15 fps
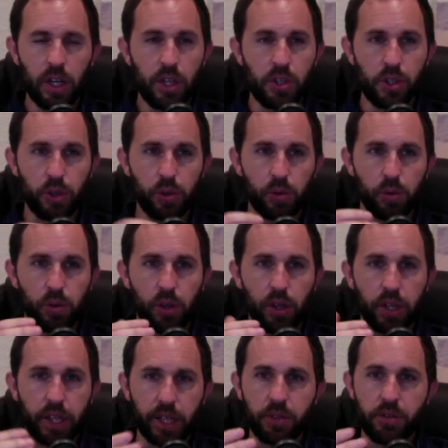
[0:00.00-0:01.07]
So
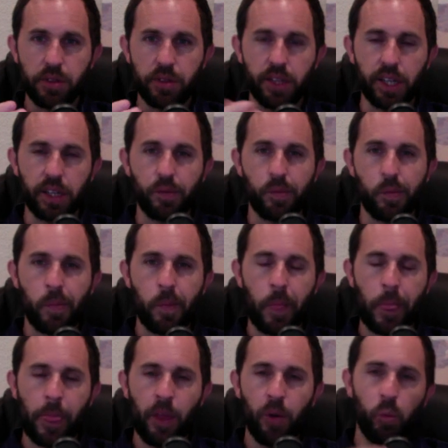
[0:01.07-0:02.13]
here's the thing.
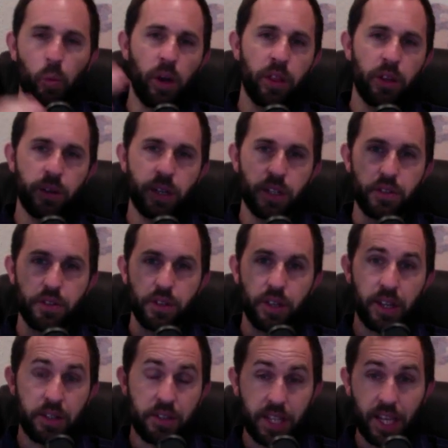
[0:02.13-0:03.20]
Whether it's
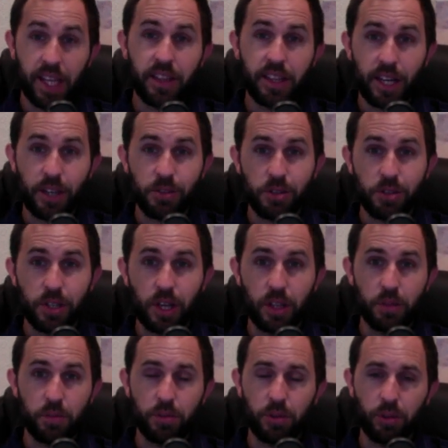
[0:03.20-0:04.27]
a
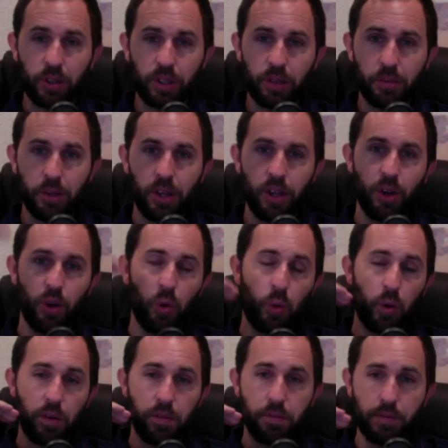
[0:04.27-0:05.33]
$10,000 program
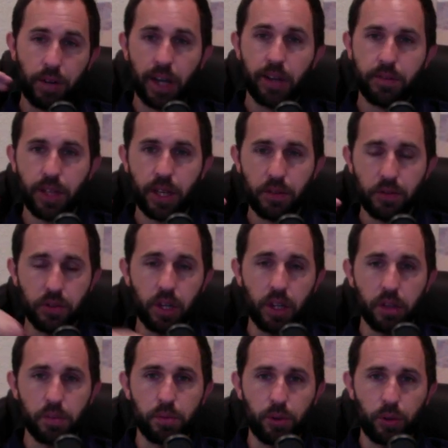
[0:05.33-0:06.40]
or a
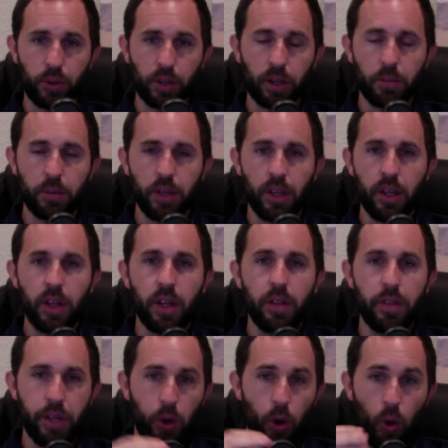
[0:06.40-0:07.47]
$5,000 program,
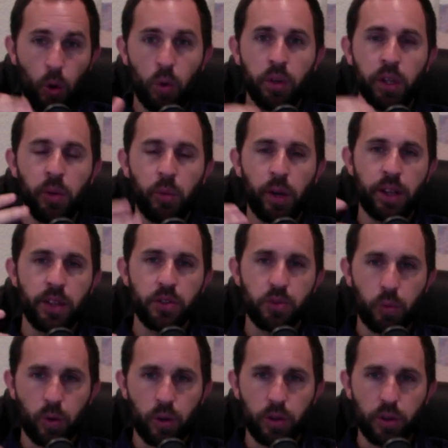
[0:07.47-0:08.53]
the only way this
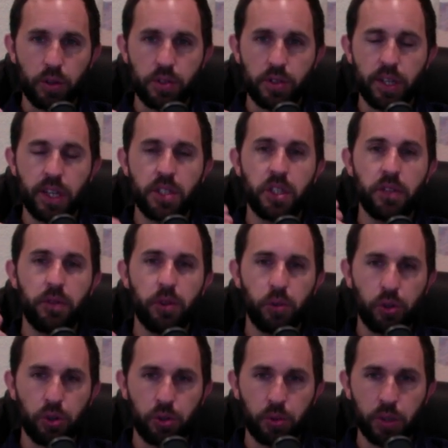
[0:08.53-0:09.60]
works is if you
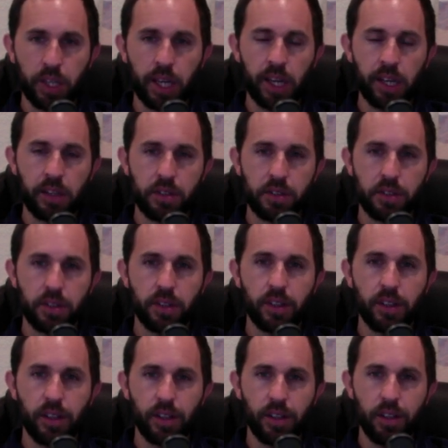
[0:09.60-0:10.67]
create
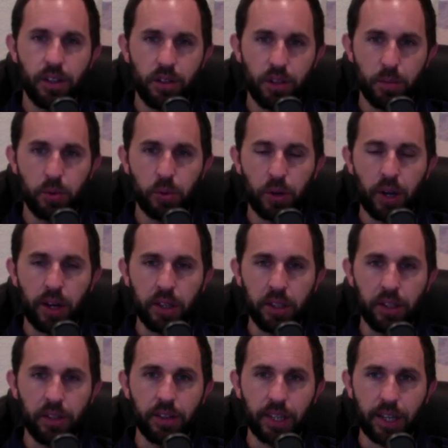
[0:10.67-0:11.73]
the
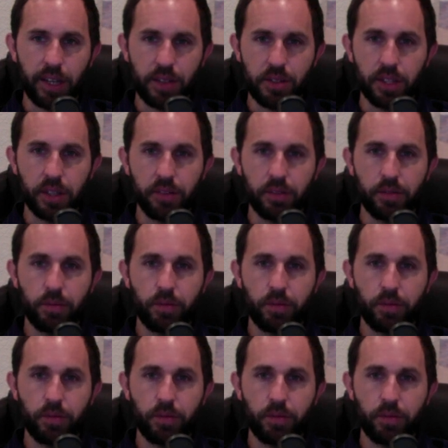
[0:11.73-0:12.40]
Bugatti, like I said.